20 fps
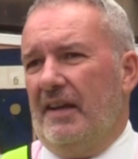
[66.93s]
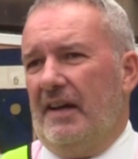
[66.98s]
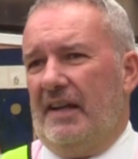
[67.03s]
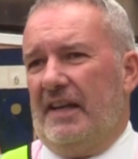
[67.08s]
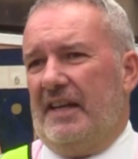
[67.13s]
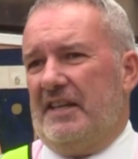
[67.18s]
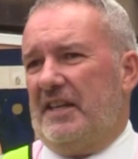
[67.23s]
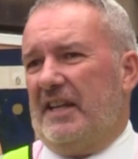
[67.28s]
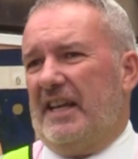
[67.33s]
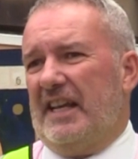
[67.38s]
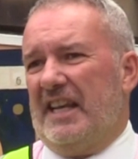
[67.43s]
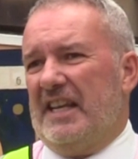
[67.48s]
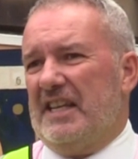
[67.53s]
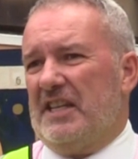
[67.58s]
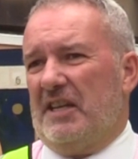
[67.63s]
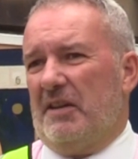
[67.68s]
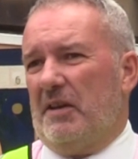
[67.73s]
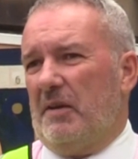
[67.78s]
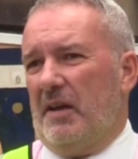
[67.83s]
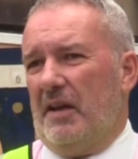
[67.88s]
and as you get
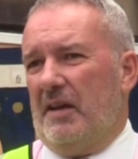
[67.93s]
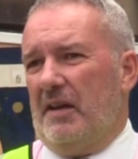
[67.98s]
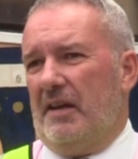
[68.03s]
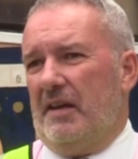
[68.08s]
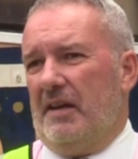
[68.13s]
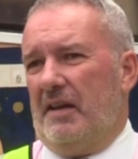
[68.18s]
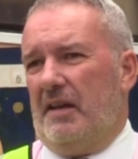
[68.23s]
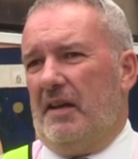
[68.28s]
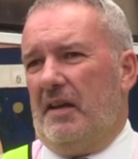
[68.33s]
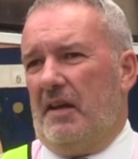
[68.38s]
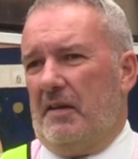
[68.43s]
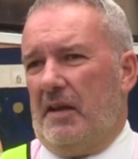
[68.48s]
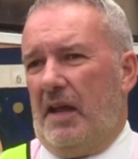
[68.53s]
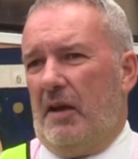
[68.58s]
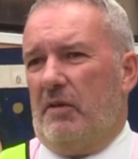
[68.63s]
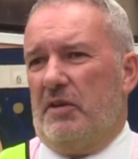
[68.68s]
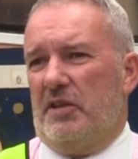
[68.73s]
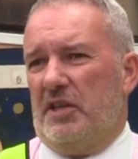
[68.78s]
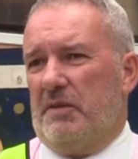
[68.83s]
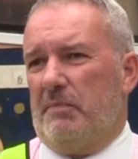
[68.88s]
into a
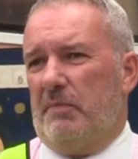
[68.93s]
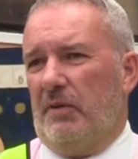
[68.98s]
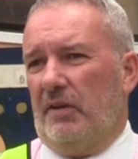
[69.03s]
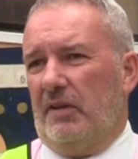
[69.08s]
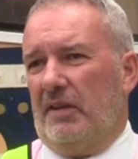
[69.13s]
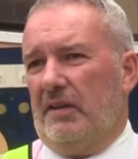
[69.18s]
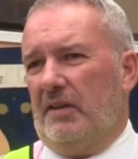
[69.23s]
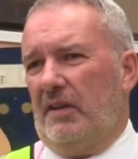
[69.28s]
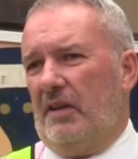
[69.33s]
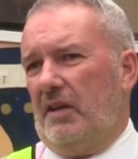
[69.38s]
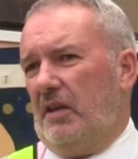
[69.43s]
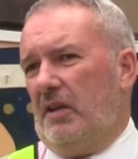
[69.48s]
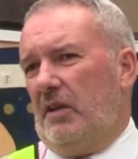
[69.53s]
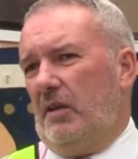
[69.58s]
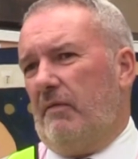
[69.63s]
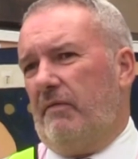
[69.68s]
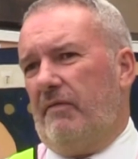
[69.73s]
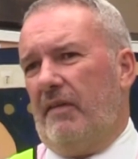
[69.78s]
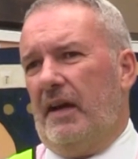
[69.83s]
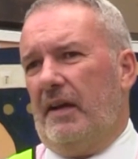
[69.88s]
heritage building, you
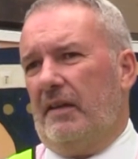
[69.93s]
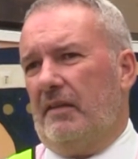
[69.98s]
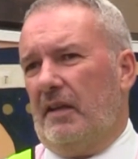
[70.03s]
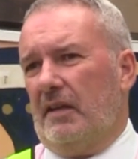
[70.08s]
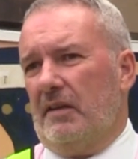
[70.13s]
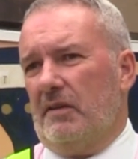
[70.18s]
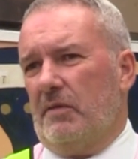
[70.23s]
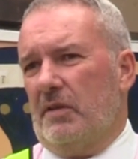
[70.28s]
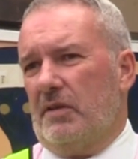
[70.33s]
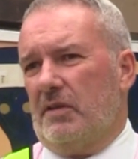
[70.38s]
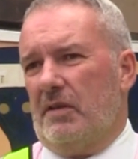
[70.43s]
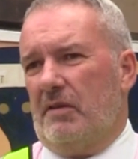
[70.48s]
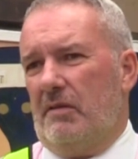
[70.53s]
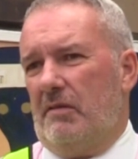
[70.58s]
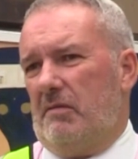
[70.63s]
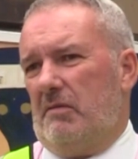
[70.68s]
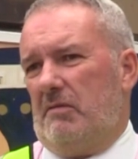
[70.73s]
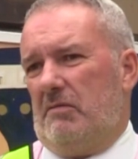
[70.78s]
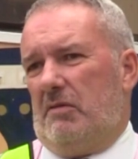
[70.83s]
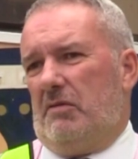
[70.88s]
do find things which are
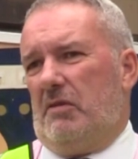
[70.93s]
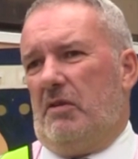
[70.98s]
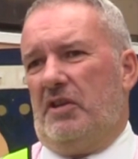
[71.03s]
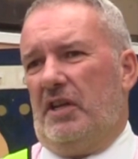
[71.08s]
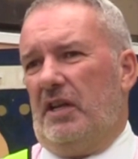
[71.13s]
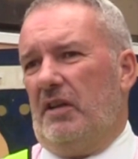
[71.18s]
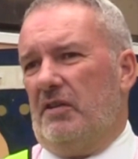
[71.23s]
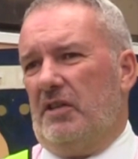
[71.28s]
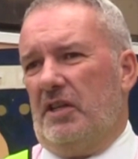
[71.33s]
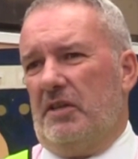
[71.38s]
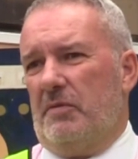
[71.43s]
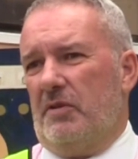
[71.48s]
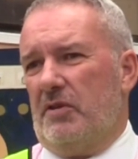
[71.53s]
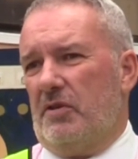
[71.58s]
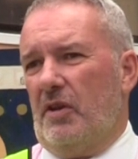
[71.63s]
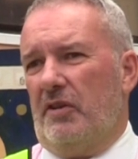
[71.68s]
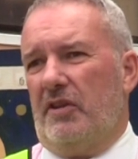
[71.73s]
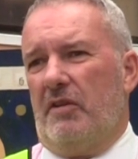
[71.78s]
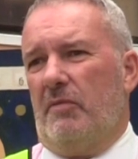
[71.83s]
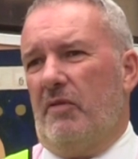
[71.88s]
challenges, but it's
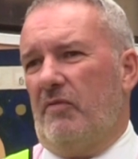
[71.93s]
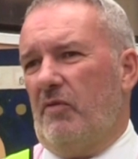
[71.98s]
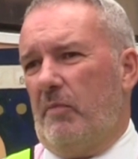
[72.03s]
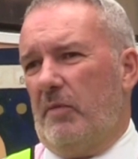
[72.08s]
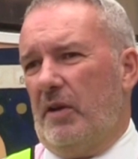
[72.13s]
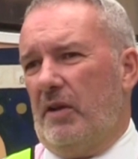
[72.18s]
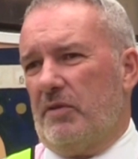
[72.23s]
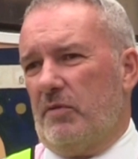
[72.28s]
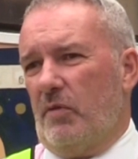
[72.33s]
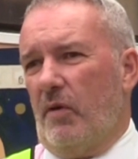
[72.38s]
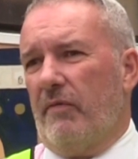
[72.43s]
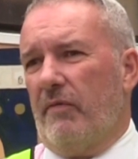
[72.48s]
nothing we've not been able to